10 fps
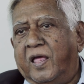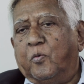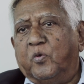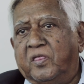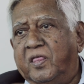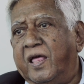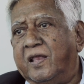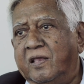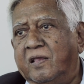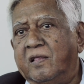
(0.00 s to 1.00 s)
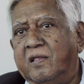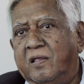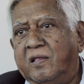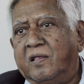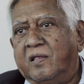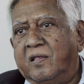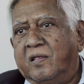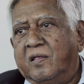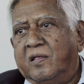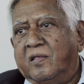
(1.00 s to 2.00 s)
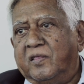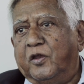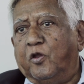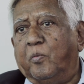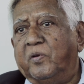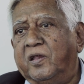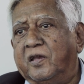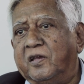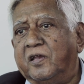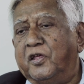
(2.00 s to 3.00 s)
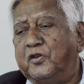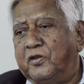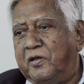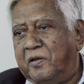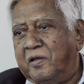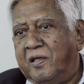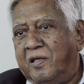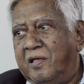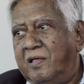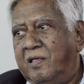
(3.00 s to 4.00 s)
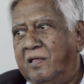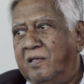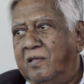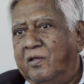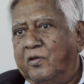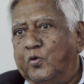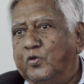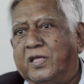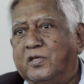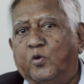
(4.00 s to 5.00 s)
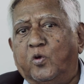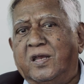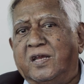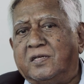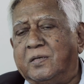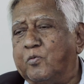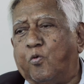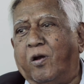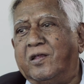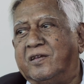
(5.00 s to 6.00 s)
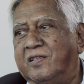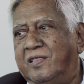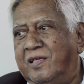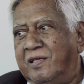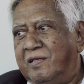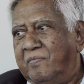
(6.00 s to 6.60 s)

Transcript: And with that, they dominated Asia. So there's no leadership quality there.